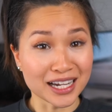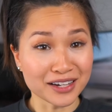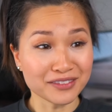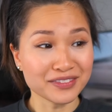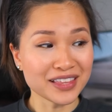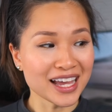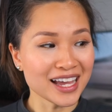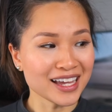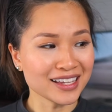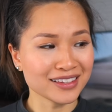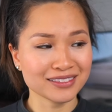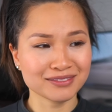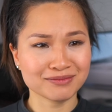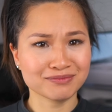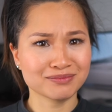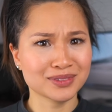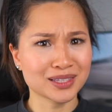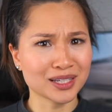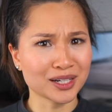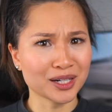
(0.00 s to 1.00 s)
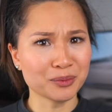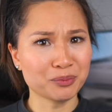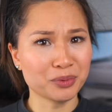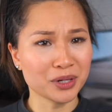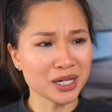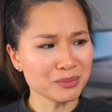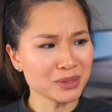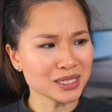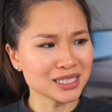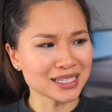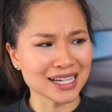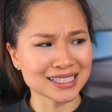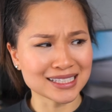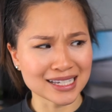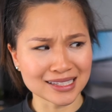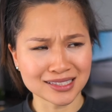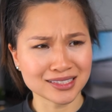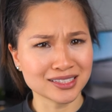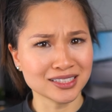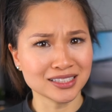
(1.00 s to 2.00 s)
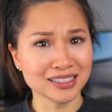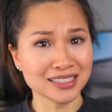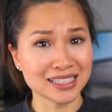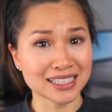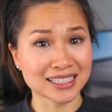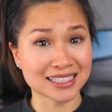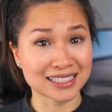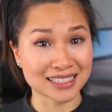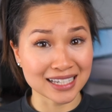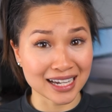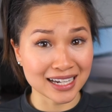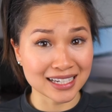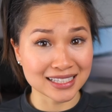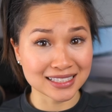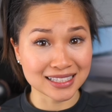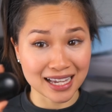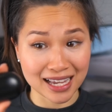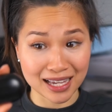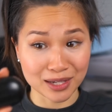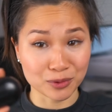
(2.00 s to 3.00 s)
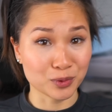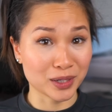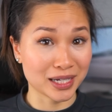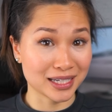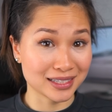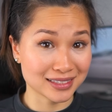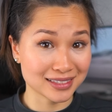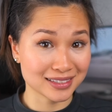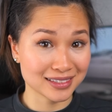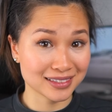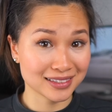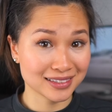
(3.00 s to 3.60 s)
of that, they're pretty much identical in size and weight.